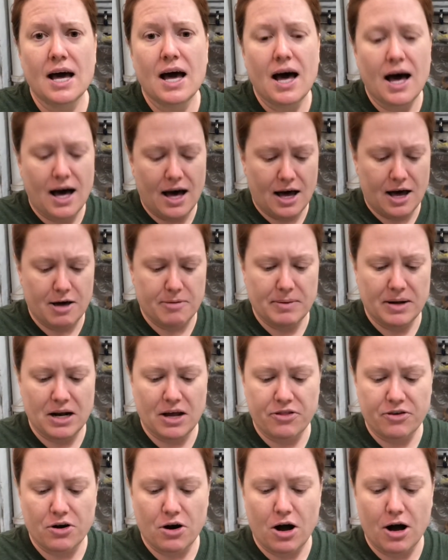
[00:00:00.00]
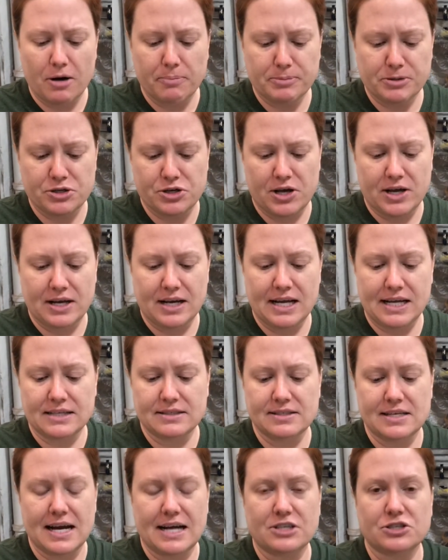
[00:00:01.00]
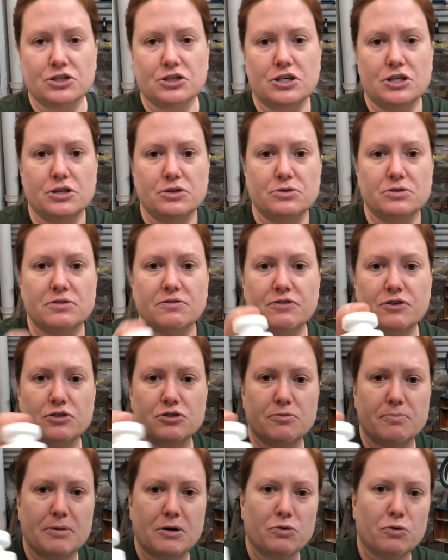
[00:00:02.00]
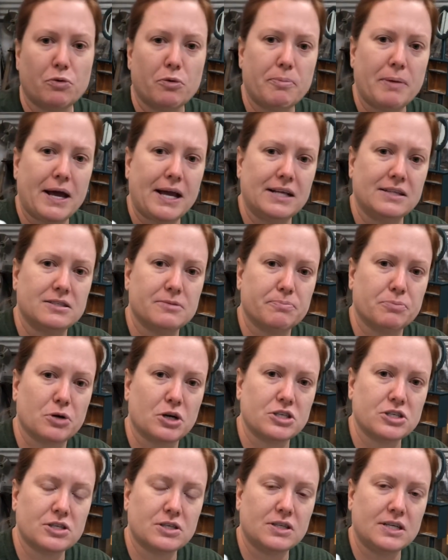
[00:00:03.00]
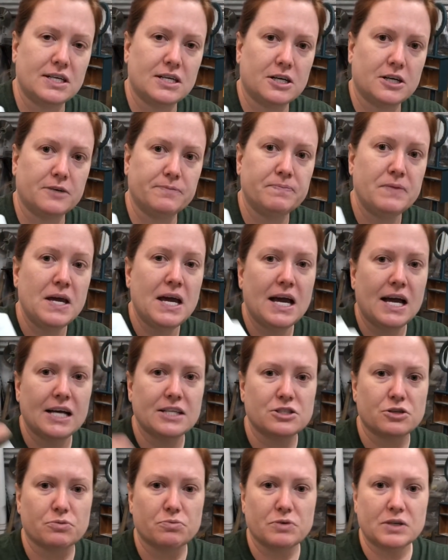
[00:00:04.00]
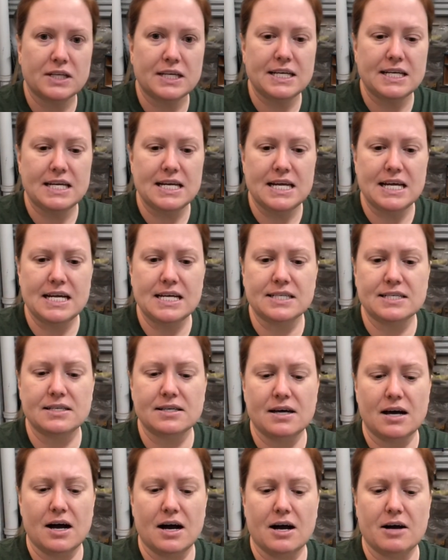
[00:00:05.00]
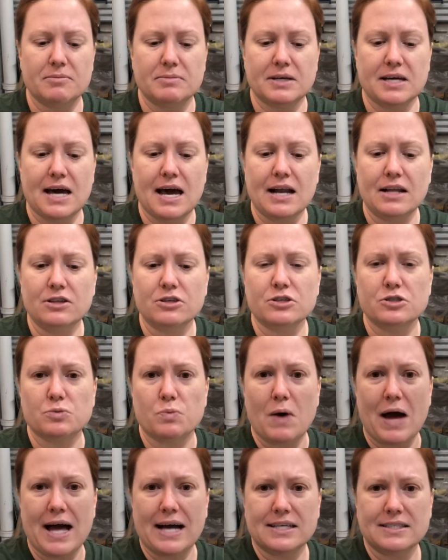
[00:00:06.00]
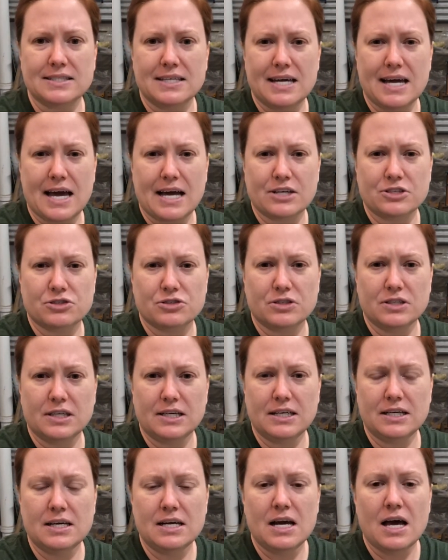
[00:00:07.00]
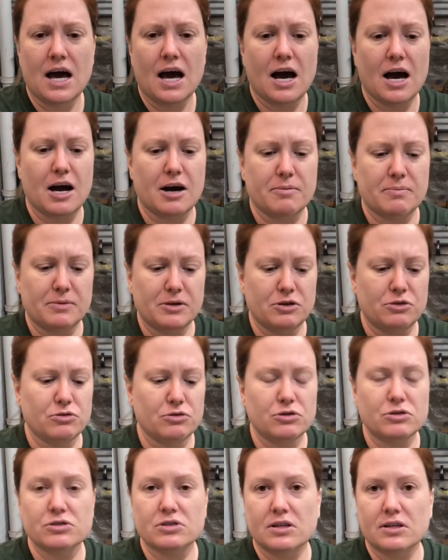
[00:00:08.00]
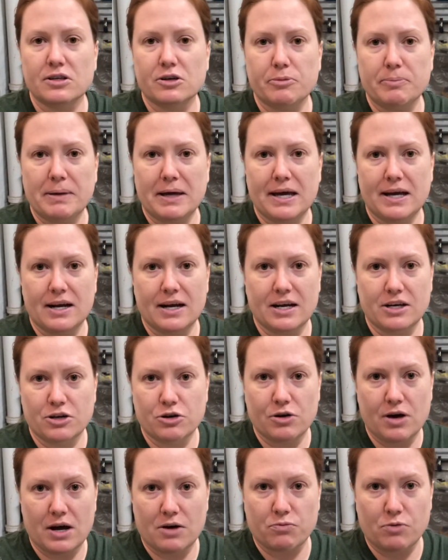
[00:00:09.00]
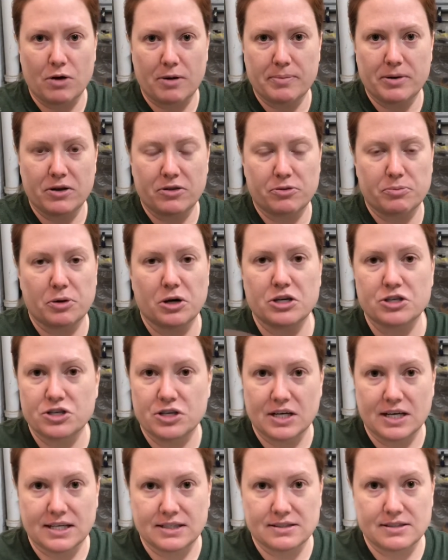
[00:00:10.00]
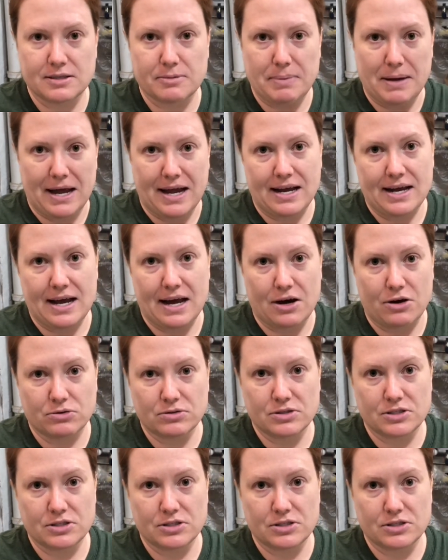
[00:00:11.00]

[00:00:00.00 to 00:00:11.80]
Another option is to actually use Fusion Mineral Paint's brush cleaner. It's a really neat, kind of looks waxy actually. You use a little bit and you kind of rub it on the brush and it gets the paint out.